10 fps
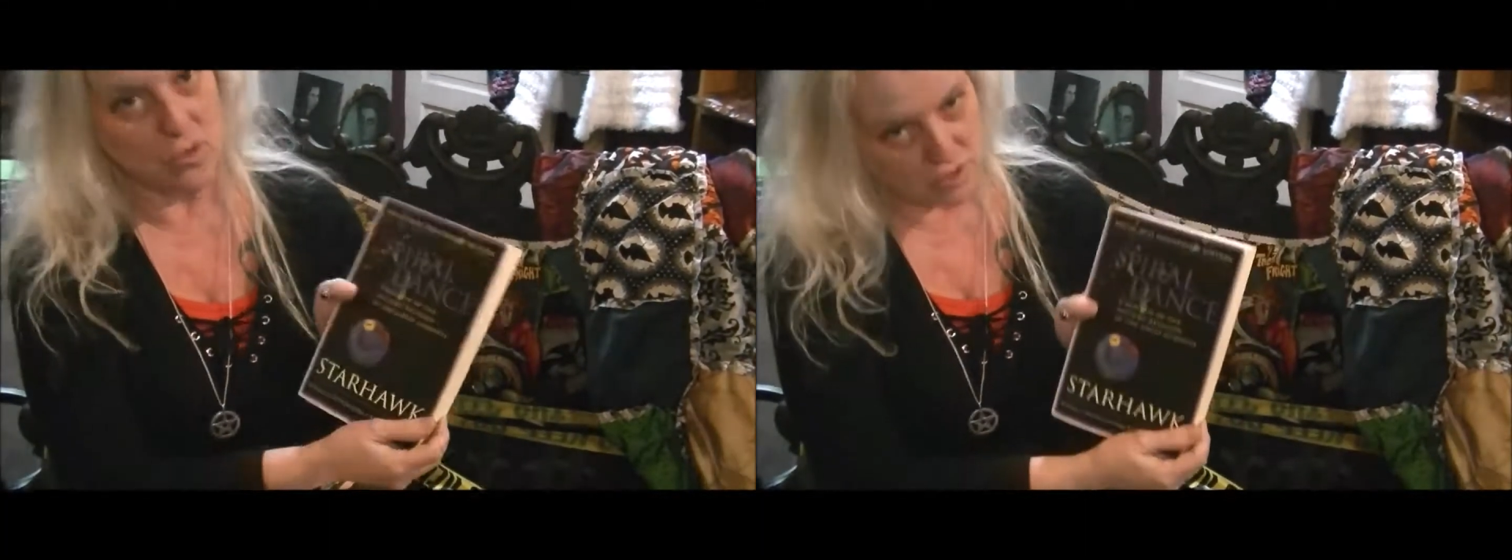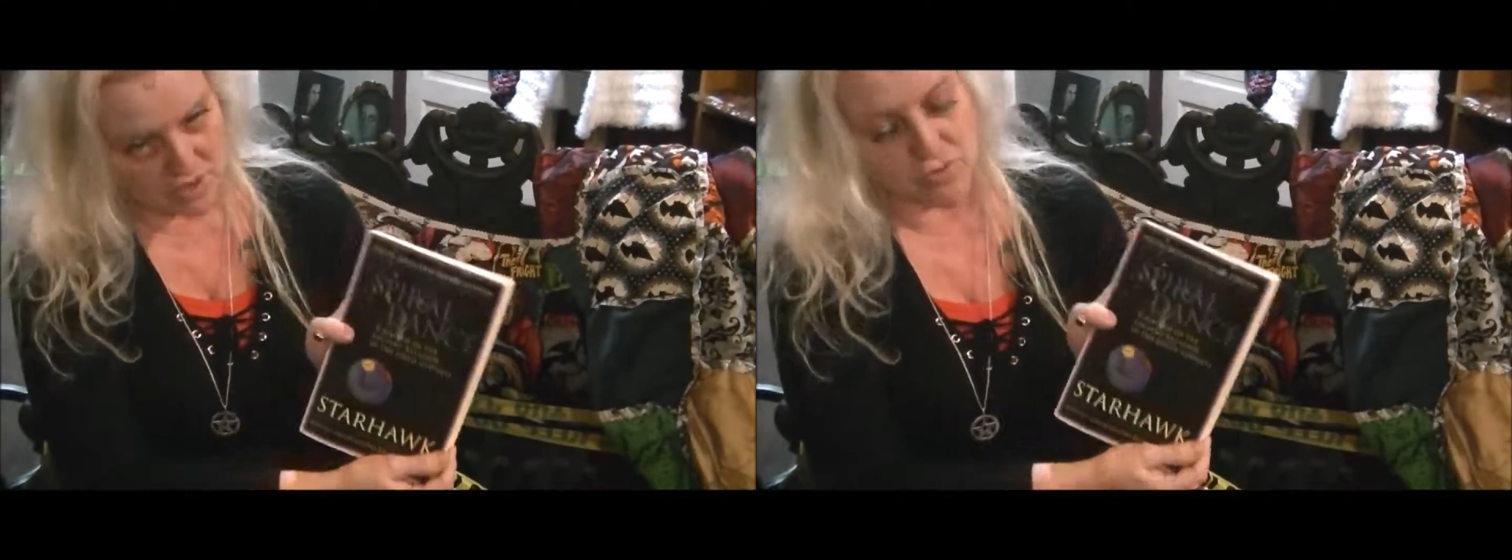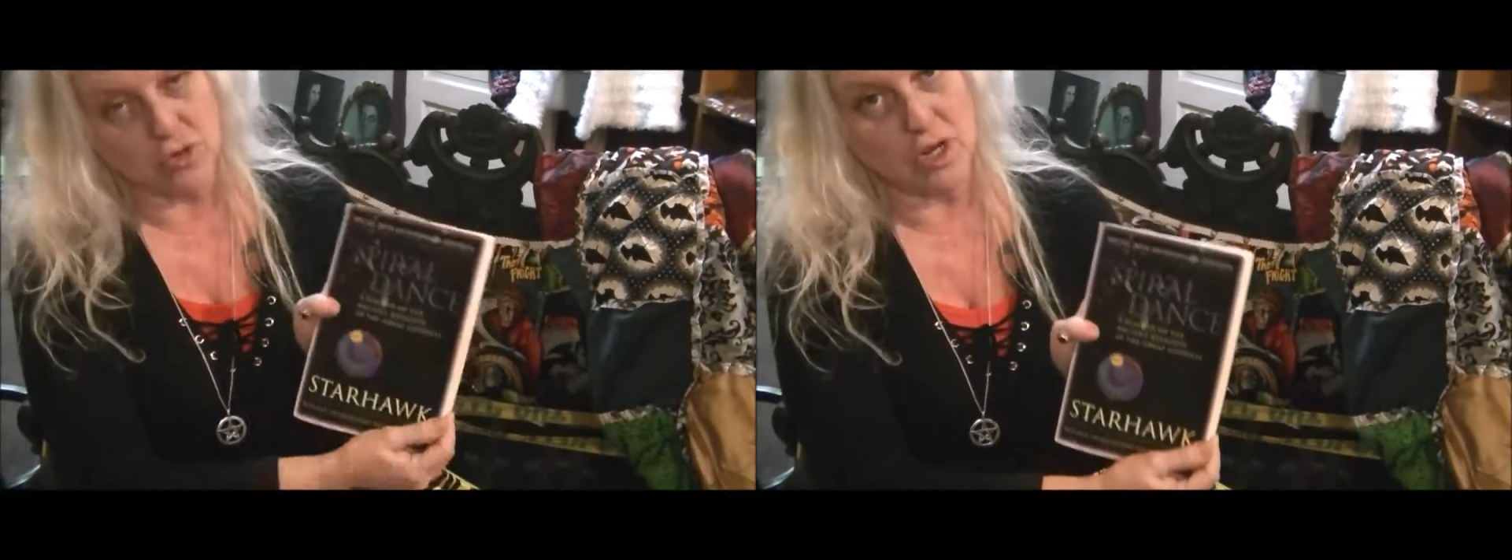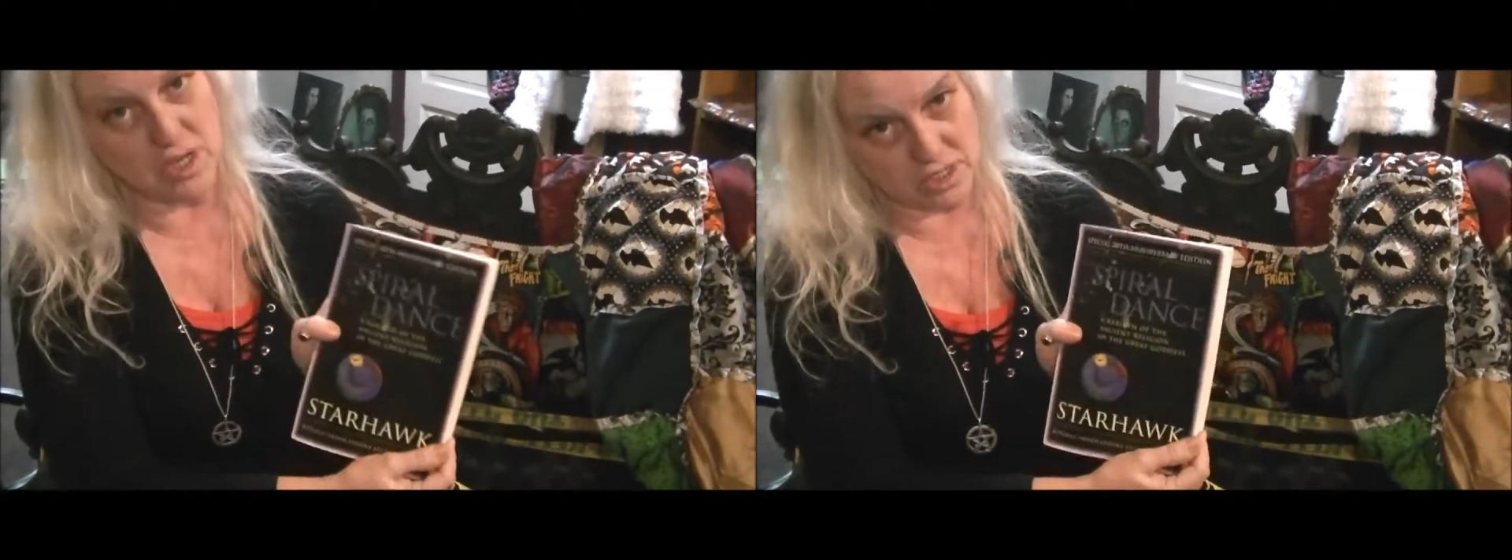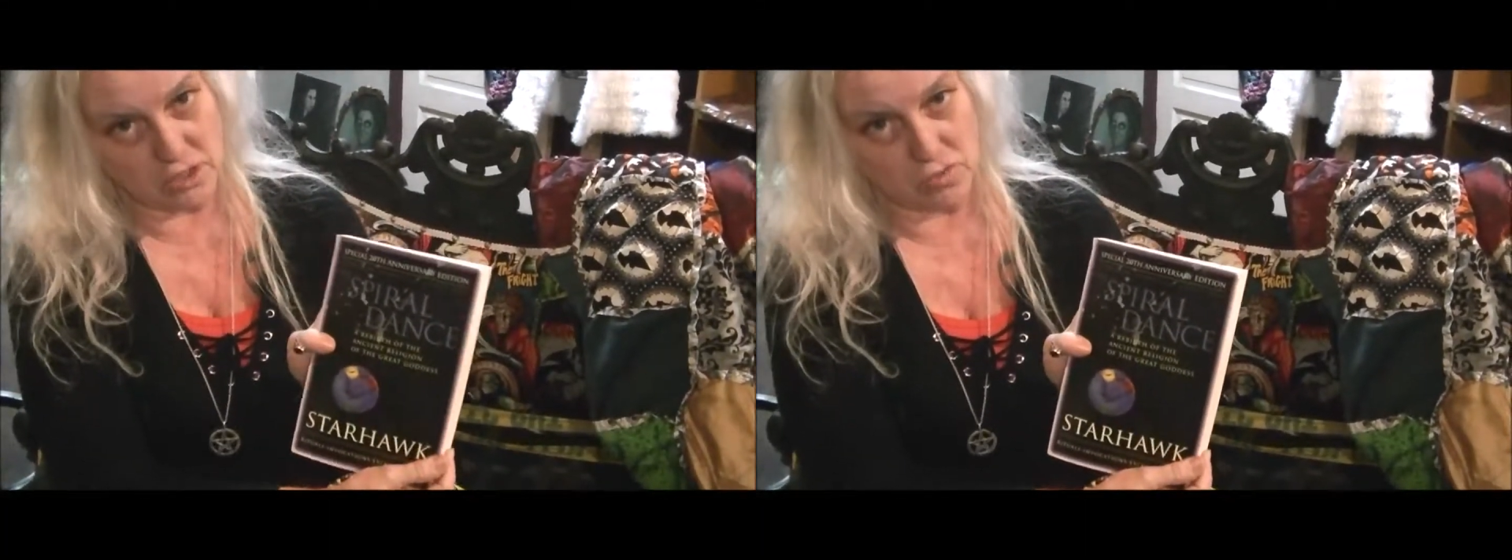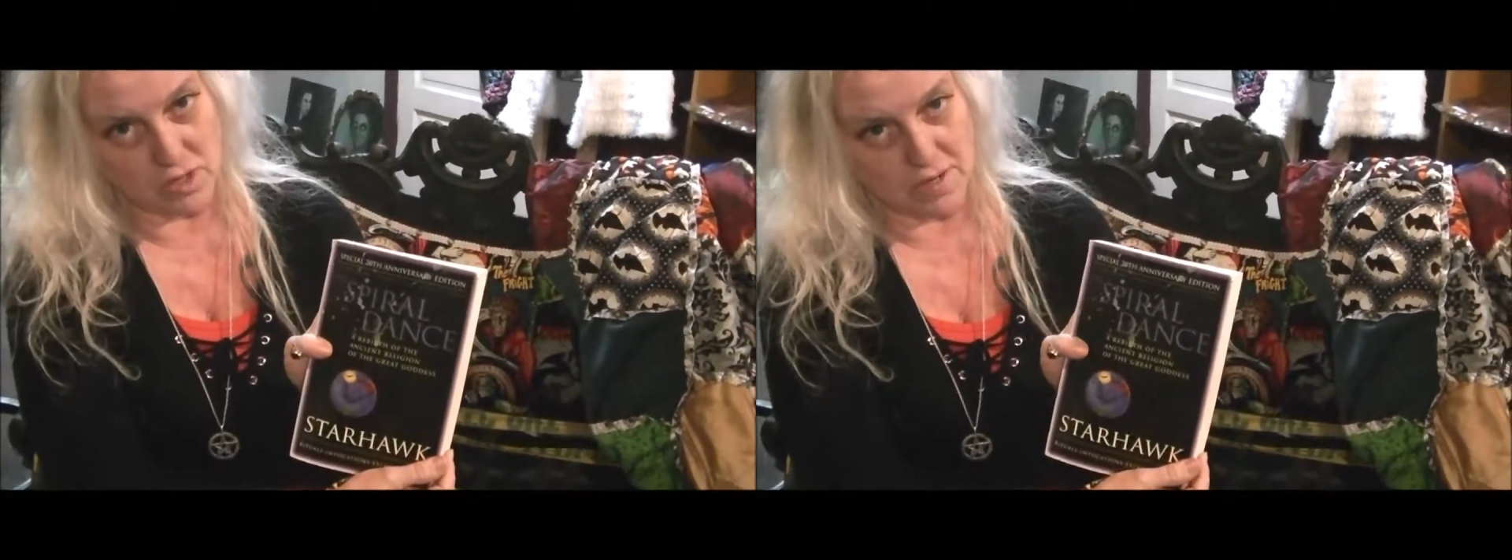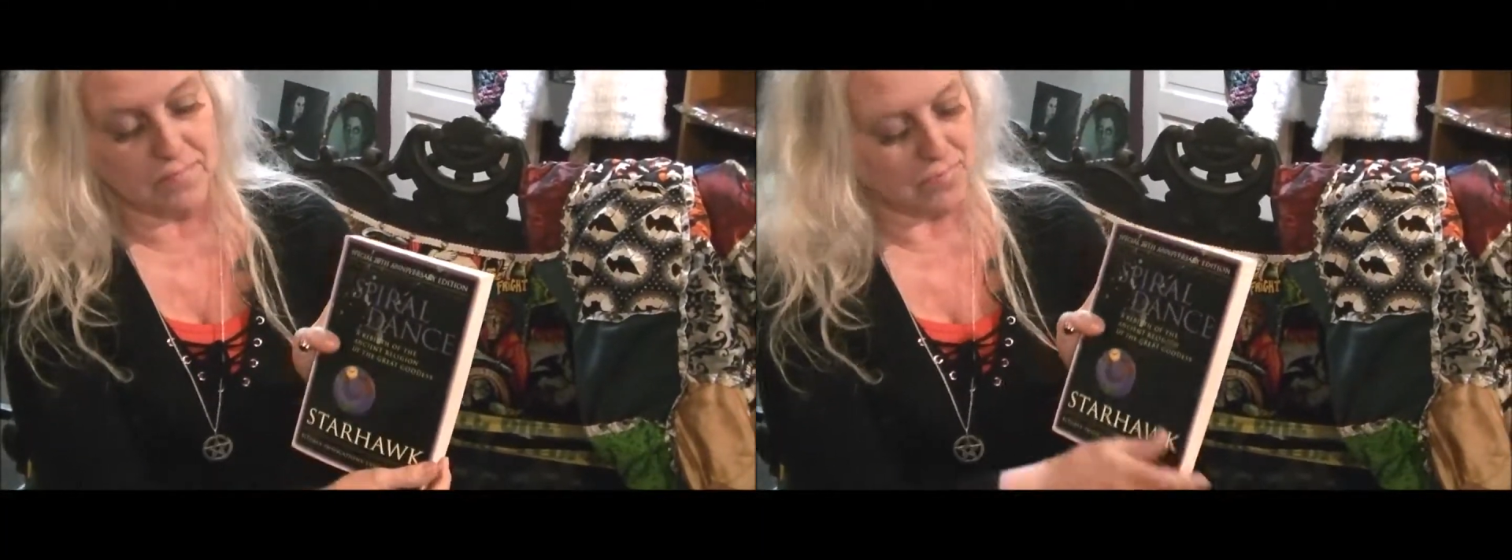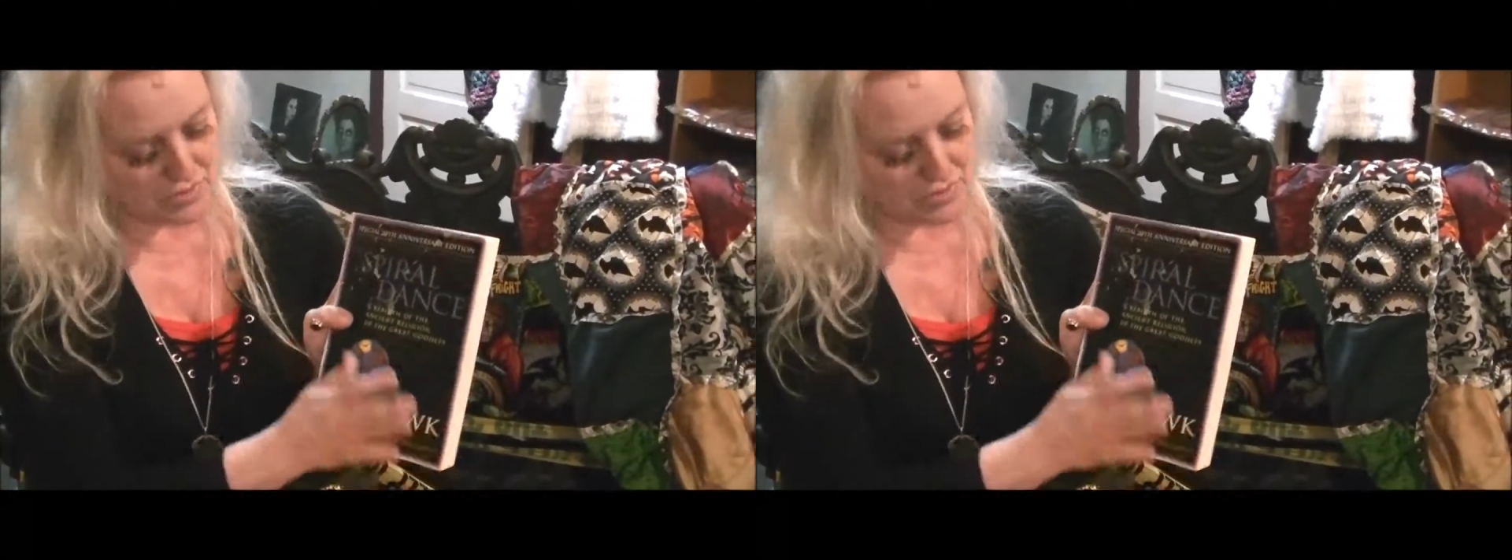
another good history.